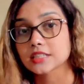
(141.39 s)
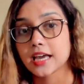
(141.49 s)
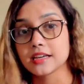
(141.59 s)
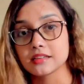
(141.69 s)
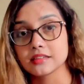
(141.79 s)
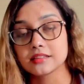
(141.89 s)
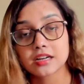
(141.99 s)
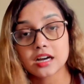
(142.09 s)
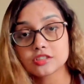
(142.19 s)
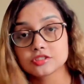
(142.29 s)
and their
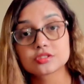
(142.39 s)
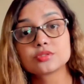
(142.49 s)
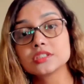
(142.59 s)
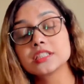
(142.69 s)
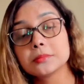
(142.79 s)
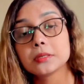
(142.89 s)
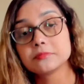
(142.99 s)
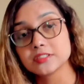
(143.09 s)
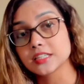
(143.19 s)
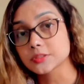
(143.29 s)
guardians couldn't keep up
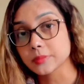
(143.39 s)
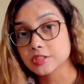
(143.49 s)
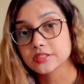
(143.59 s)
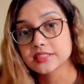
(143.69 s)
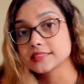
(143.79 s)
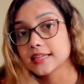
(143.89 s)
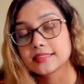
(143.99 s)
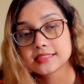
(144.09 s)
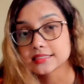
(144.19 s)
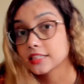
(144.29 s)
with their special needs and
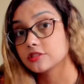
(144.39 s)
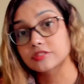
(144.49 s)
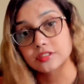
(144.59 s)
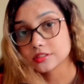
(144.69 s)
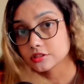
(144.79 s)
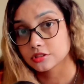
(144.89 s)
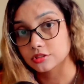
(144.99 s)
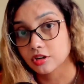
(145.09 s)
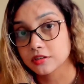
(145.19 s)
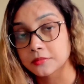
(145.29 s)
they decided to surrender the
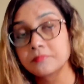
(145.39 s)
dog.